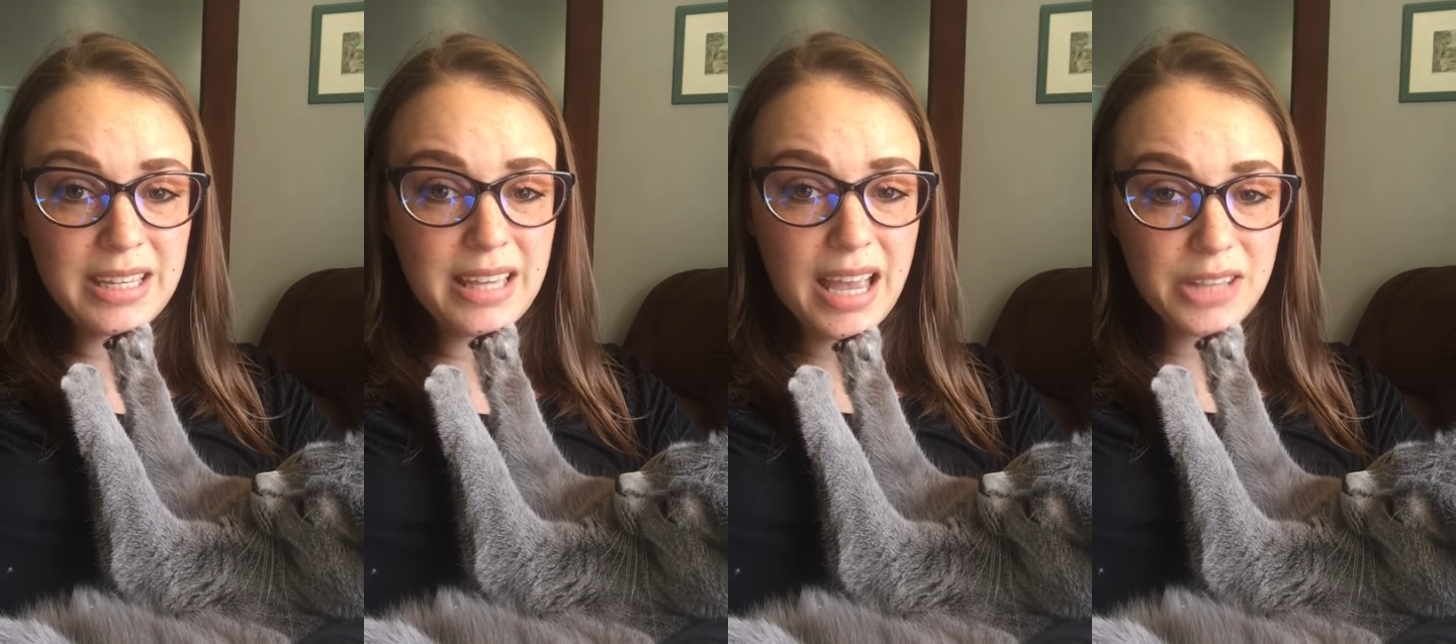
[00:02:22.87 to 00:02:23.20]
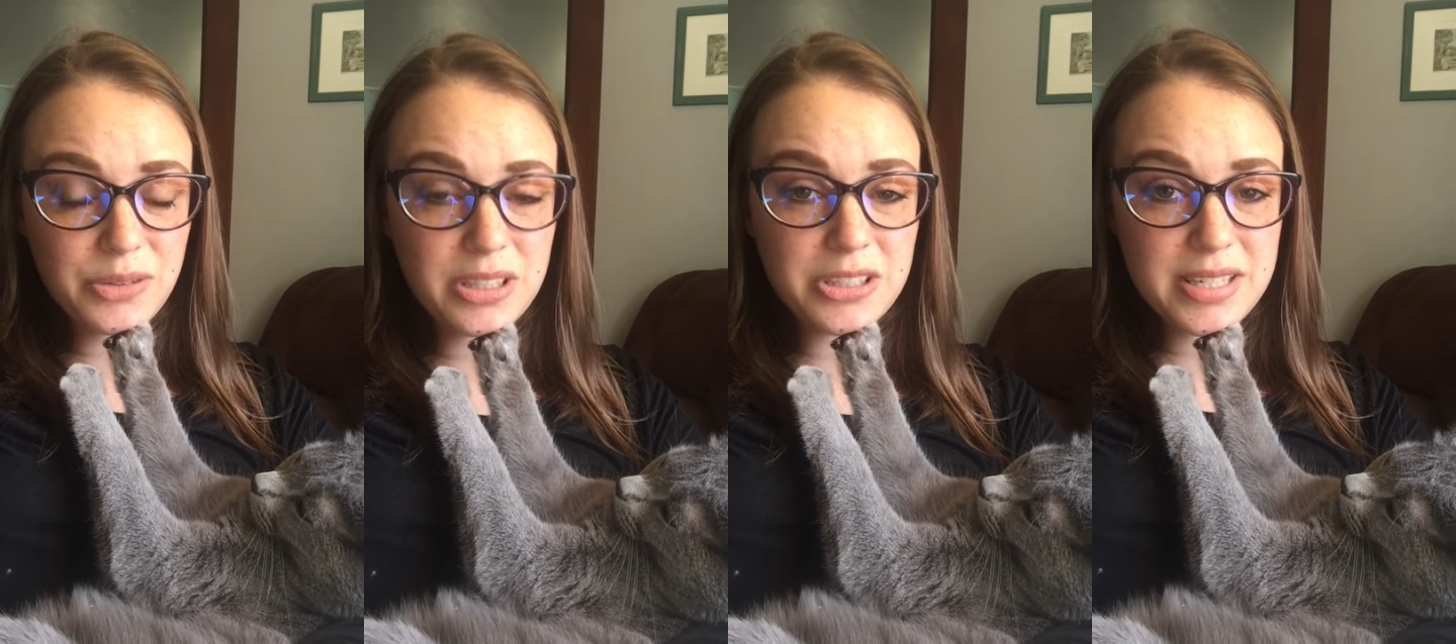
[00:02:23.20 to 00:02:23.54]

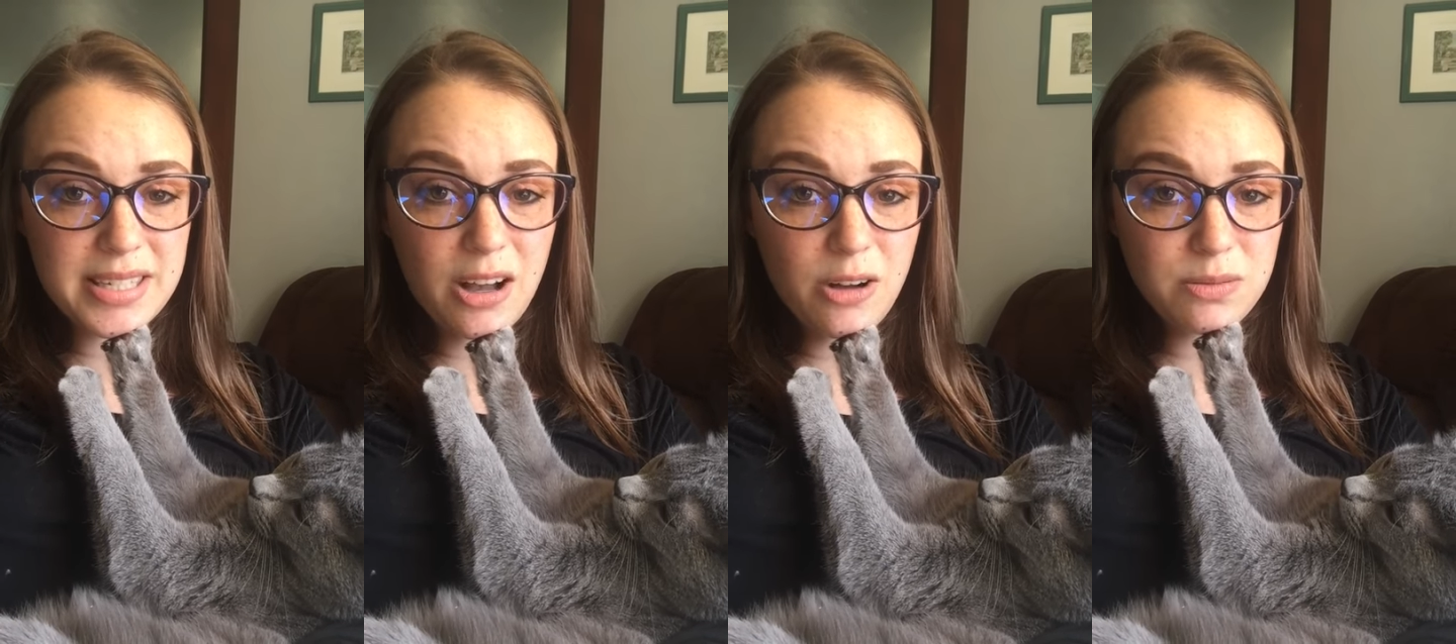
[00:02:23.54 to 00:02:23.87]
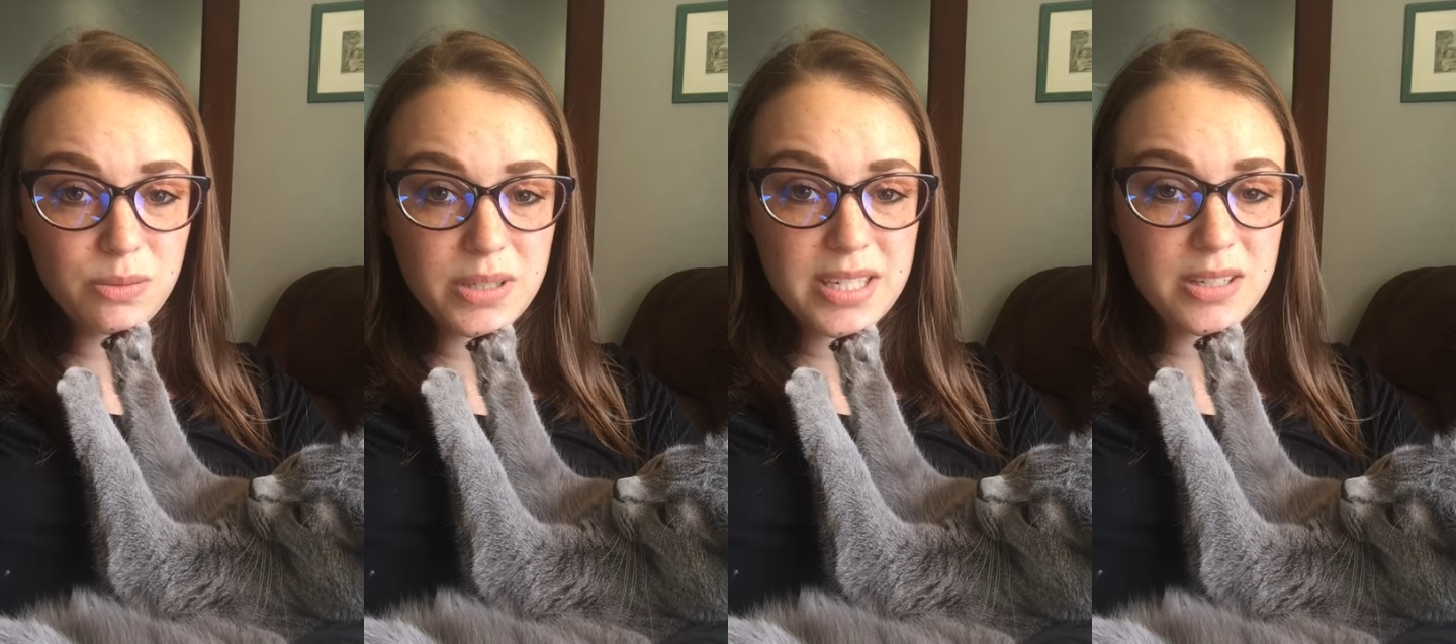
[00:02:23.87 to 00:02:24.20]
Catherine
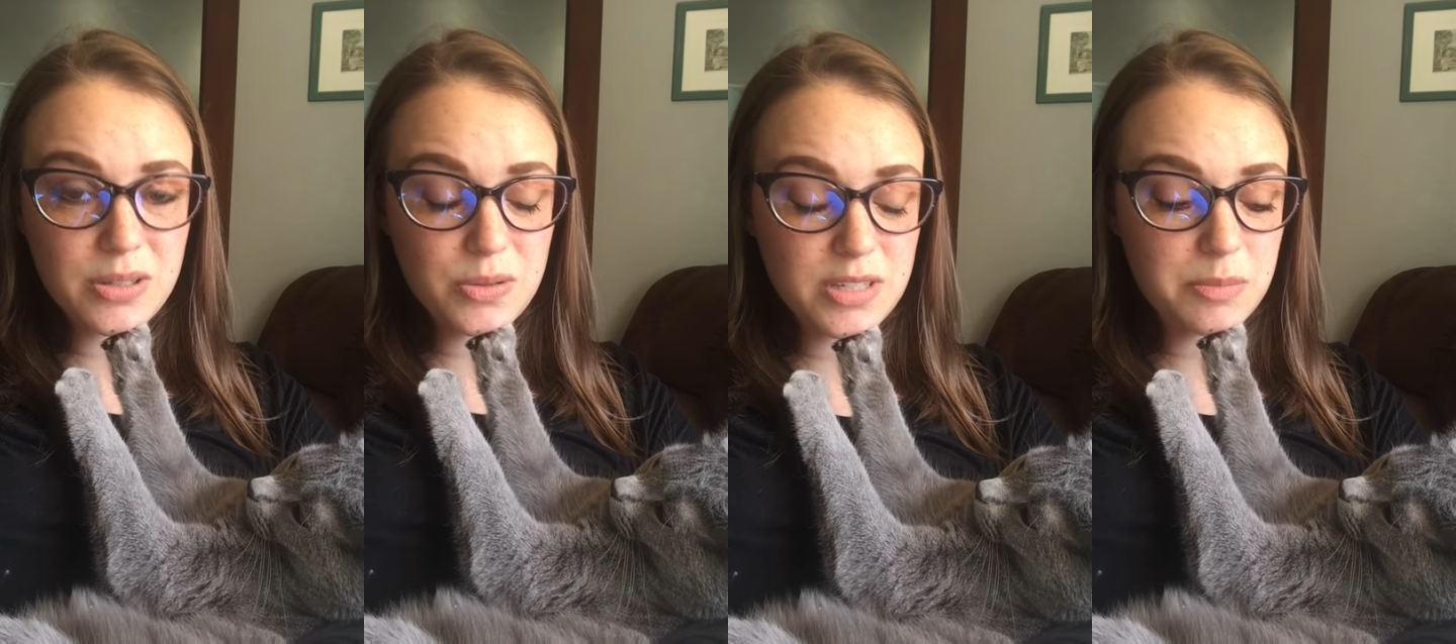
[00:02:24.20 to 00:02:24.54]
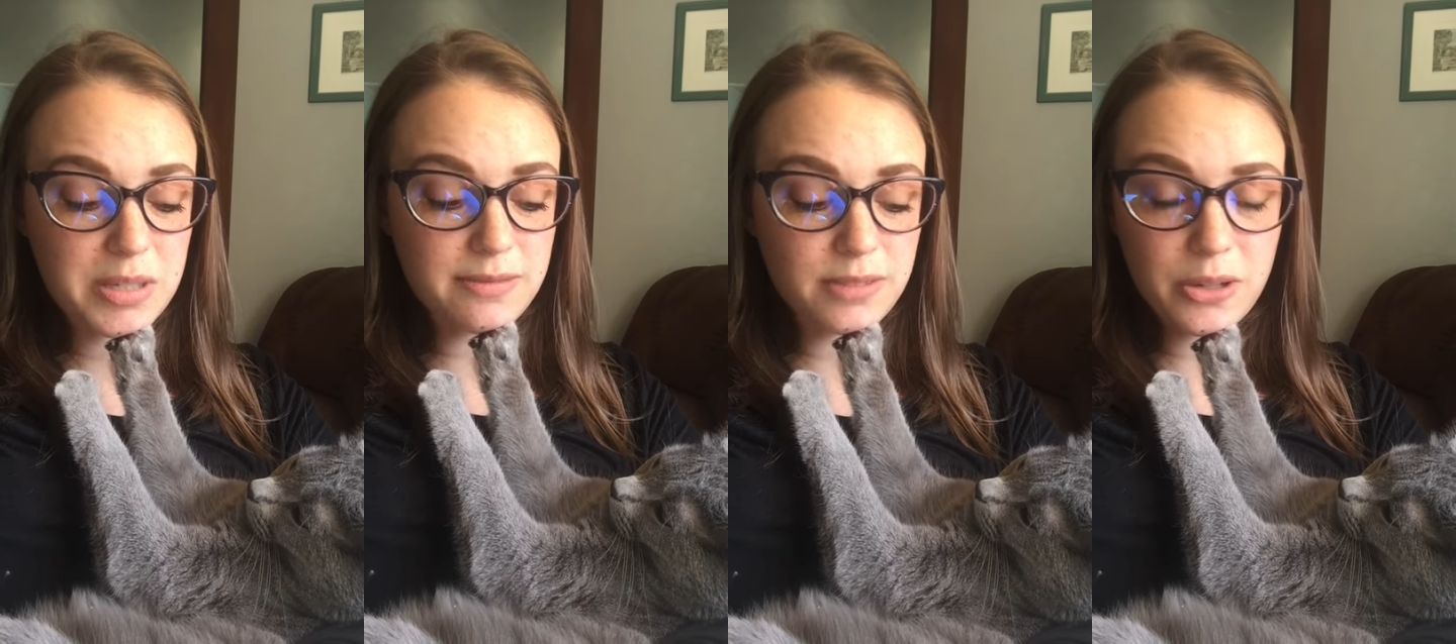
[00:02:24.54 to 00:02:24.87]
herself was soon
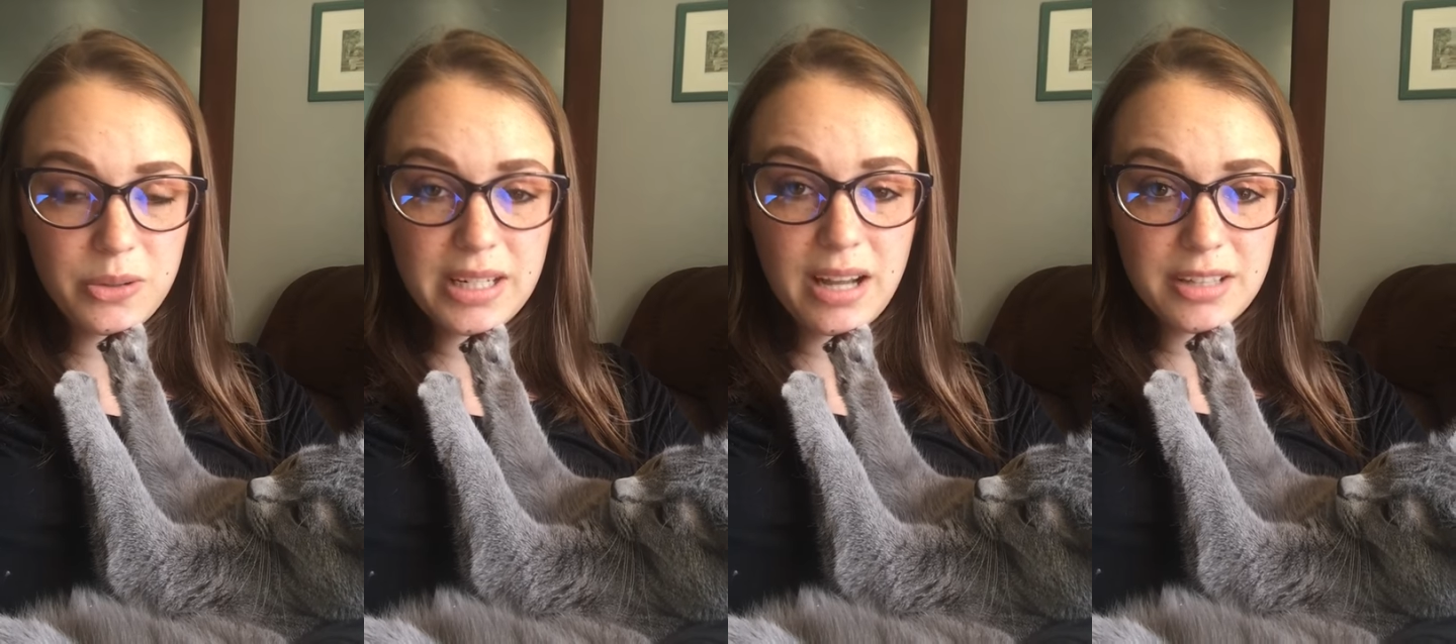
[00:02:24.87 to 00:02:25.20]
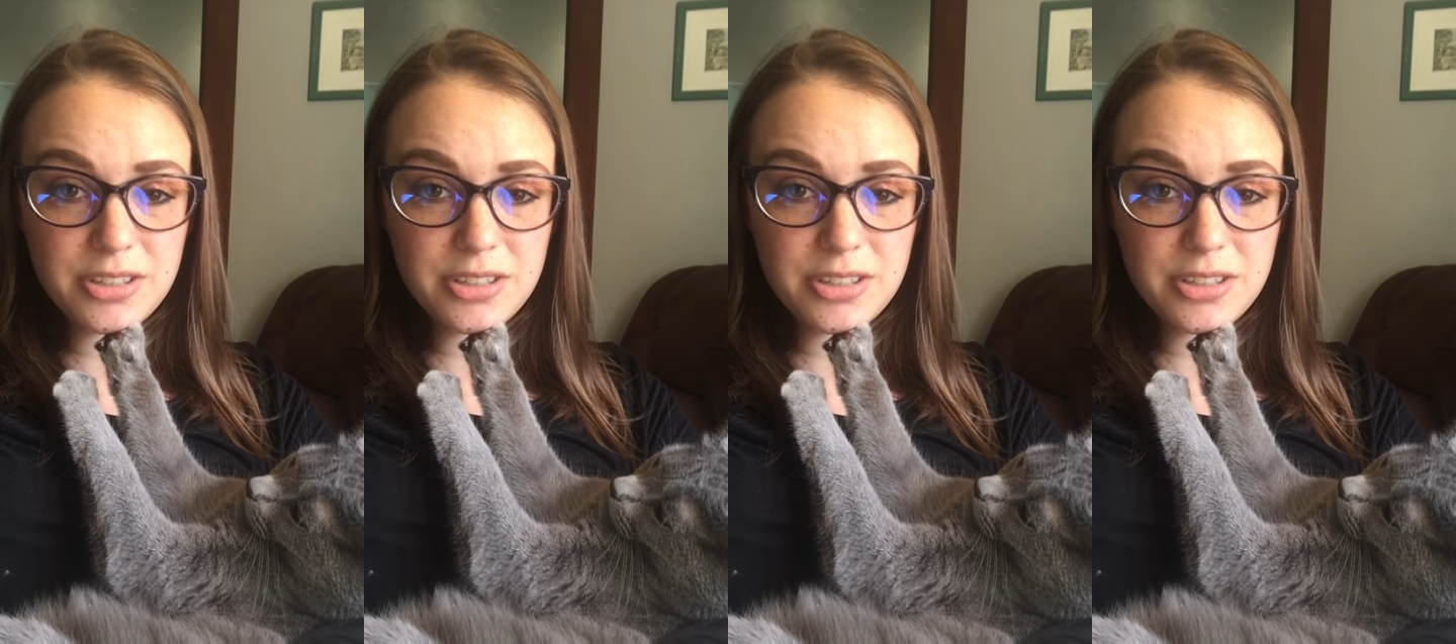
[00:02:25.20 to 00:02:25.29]
to be floating